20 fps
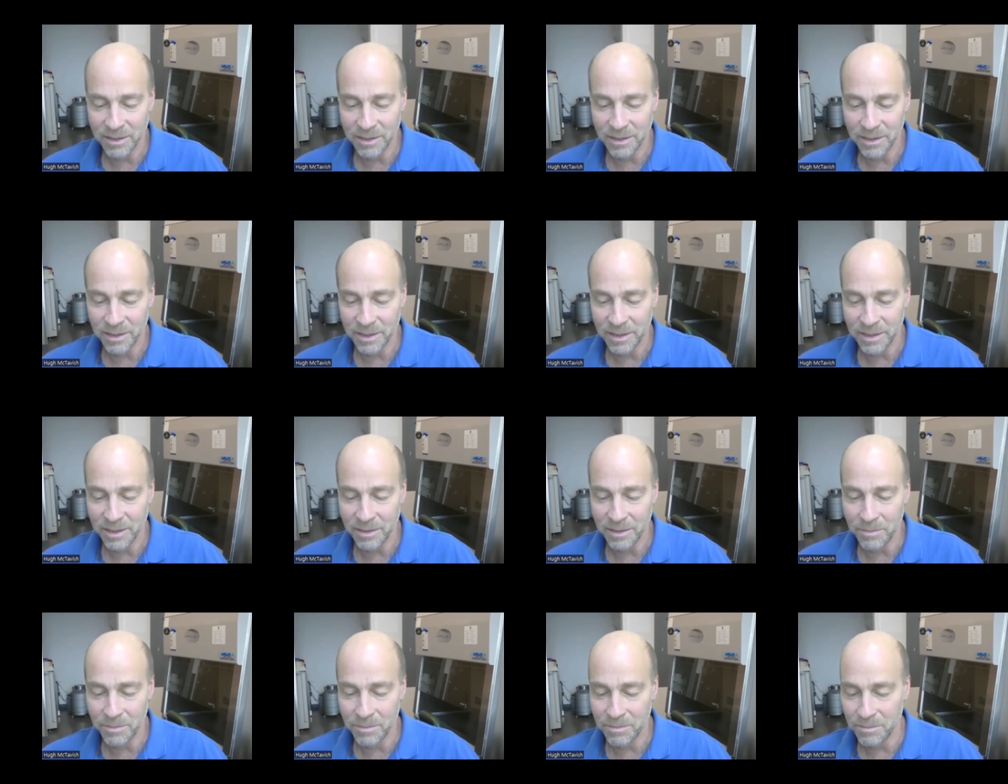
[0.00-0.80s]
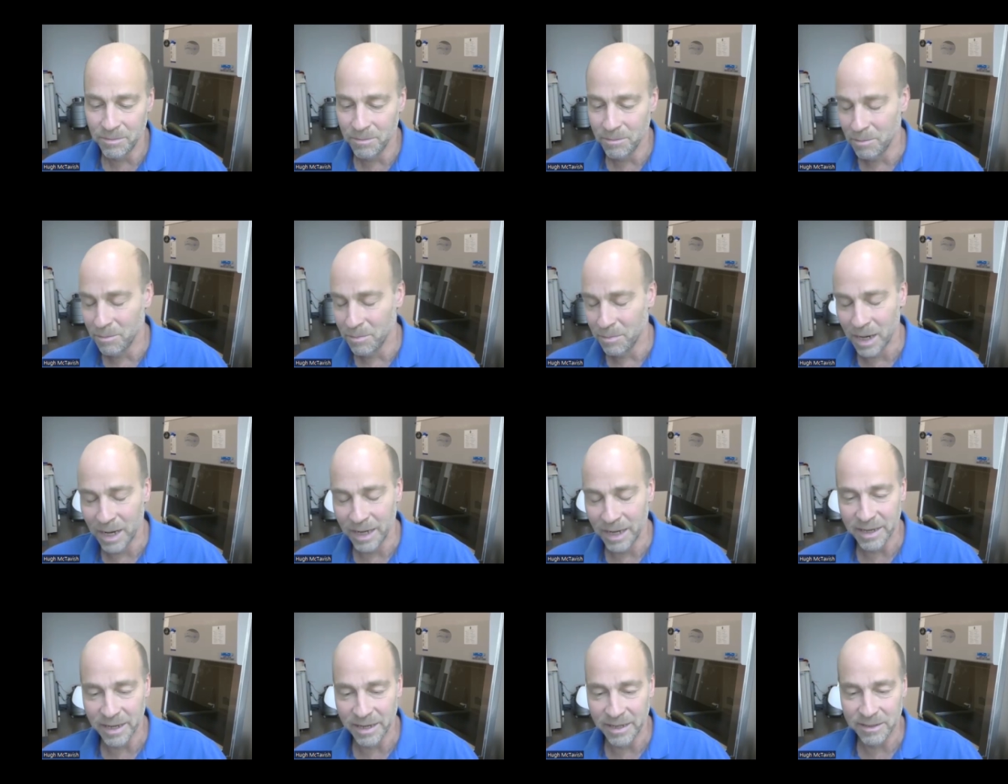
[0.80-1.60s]
in my
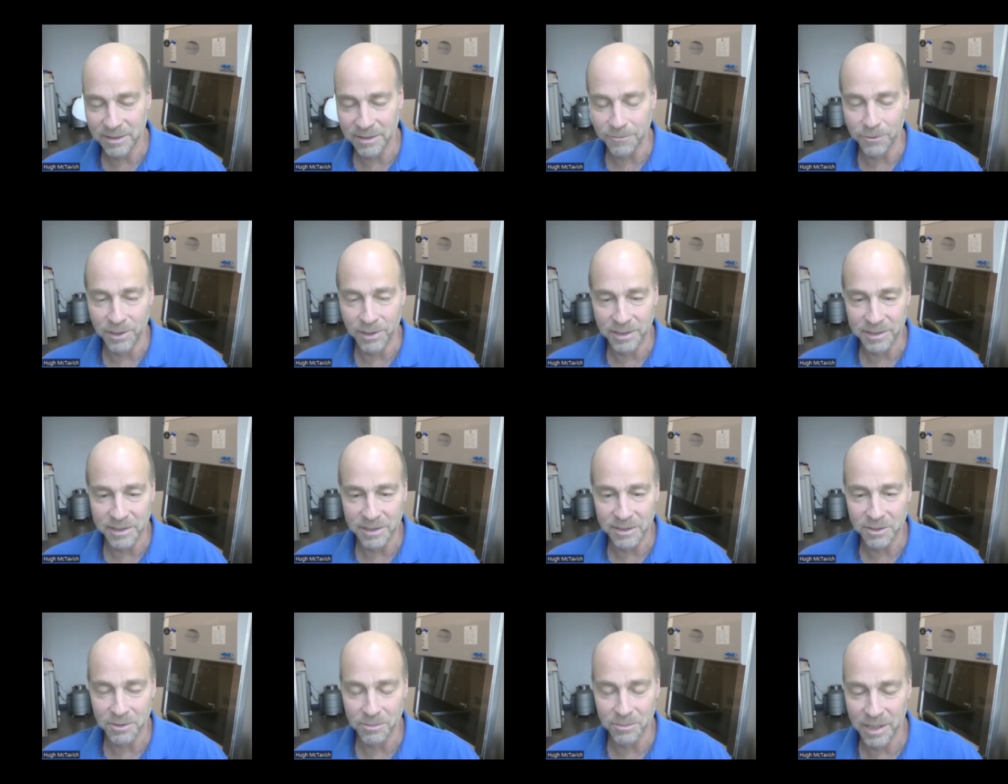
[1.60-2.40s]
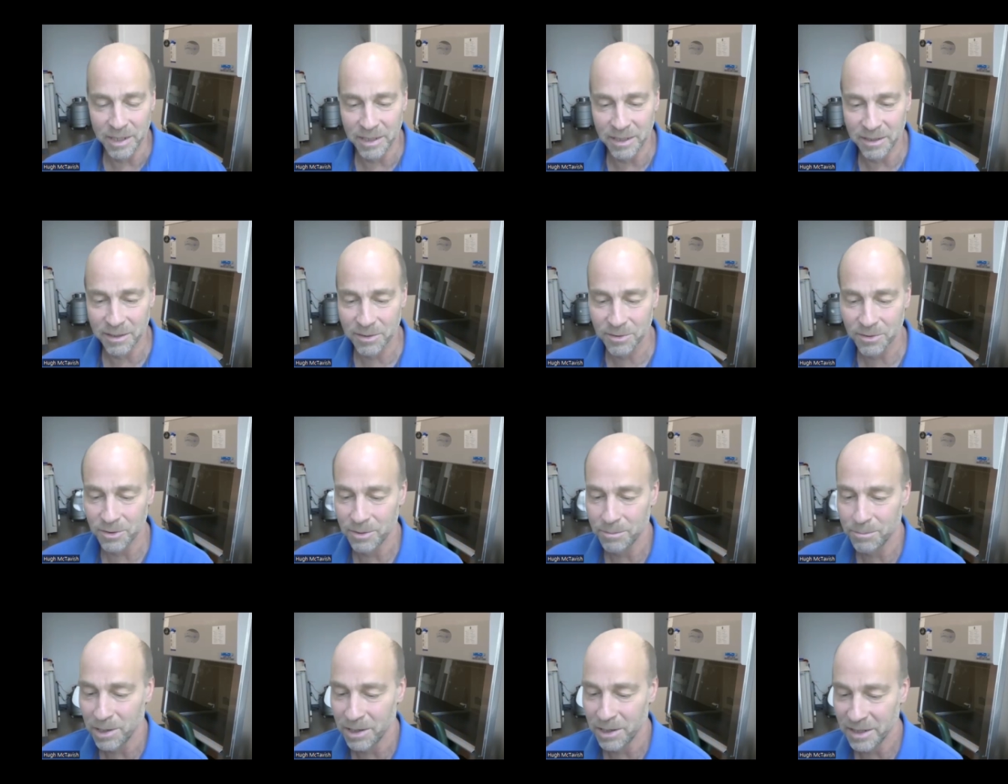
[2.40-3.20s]
case, for instance, or many
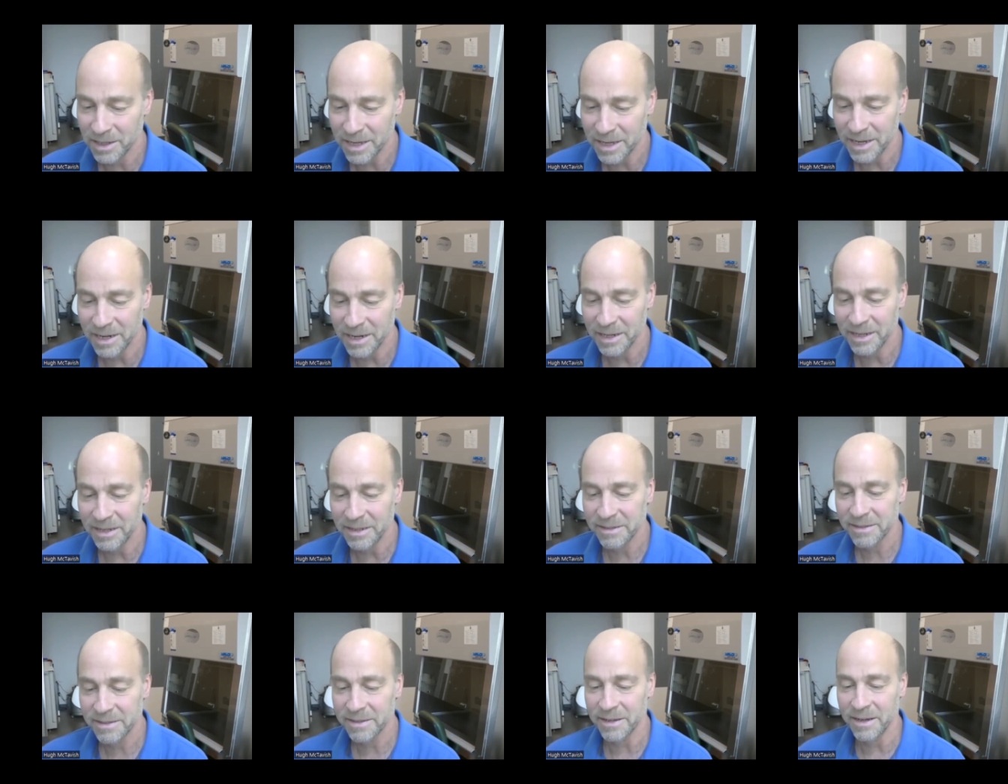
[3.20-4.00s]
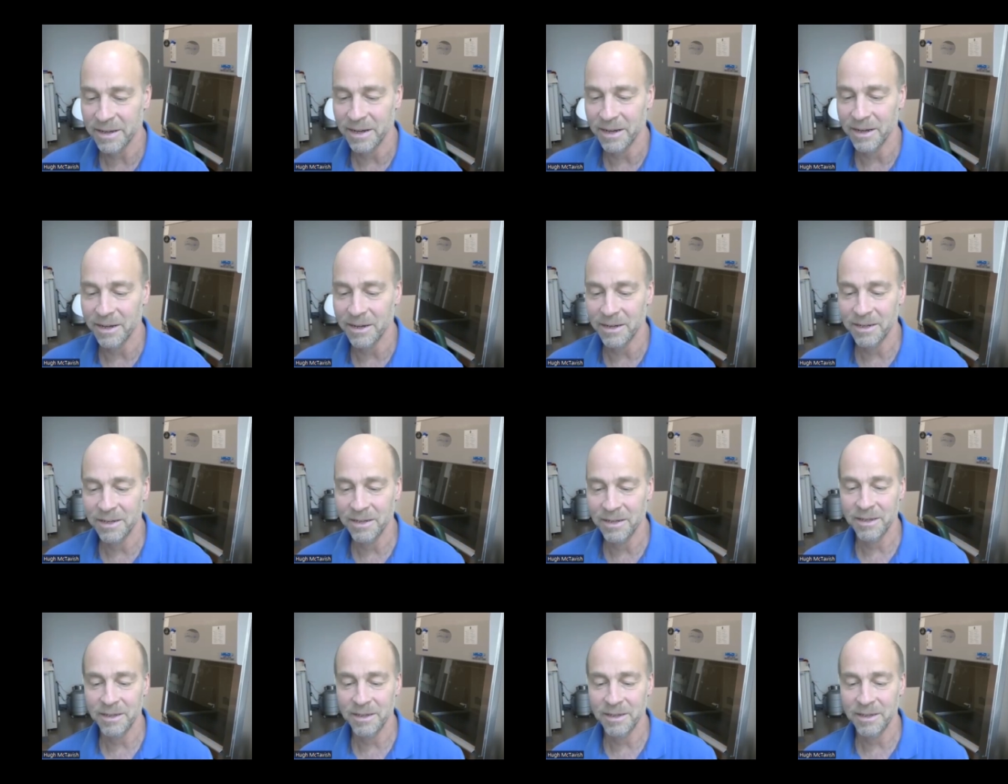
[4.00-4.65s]
third party candidates, uh,